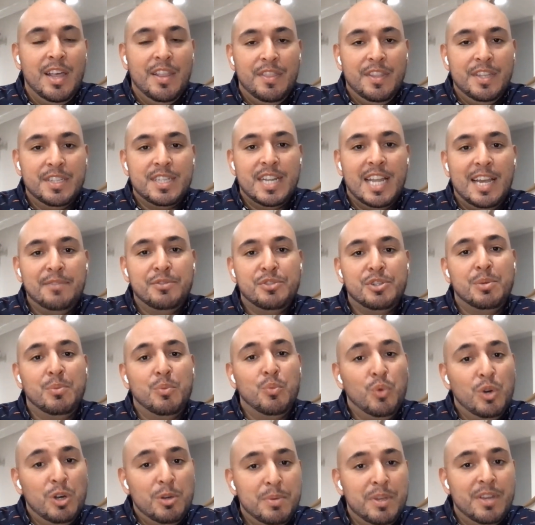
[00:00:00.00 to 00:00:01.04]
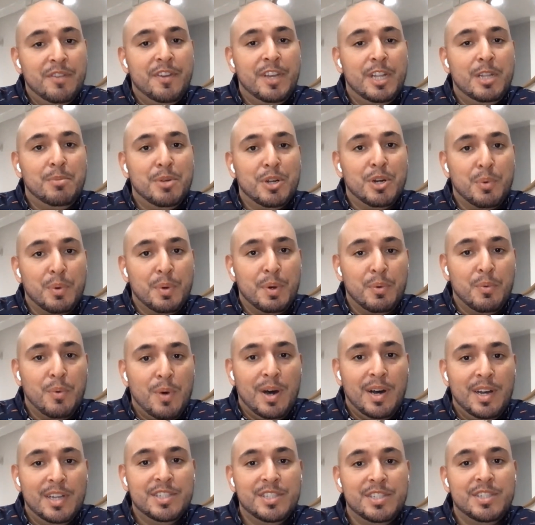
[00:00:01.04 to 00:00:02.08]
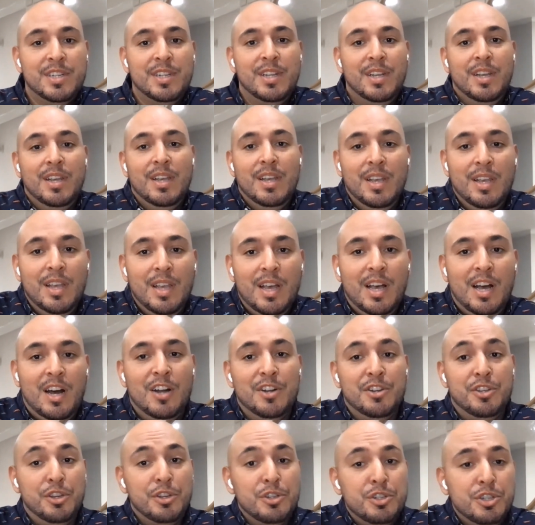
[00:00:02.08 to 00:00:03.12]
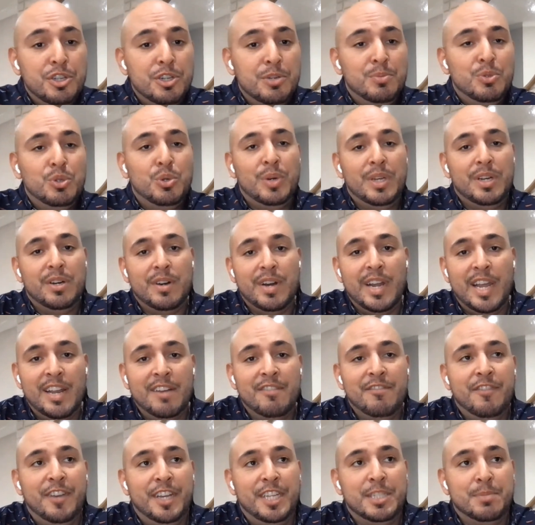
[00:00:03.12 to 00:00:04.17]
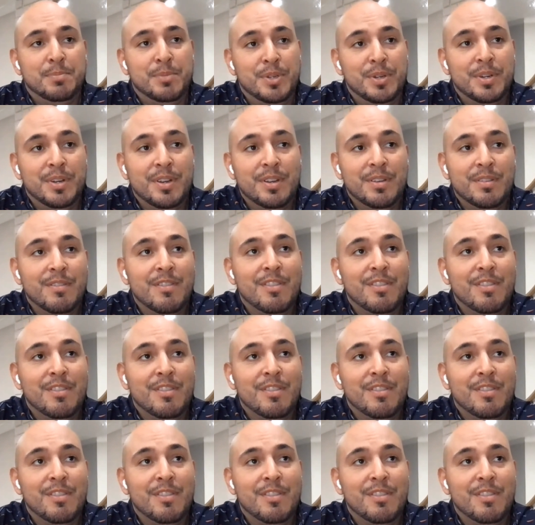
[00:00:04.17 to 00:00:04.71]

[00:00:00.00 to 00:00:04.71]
This live stream will be available to rewatch on YouTube, Twitter, and Facebook.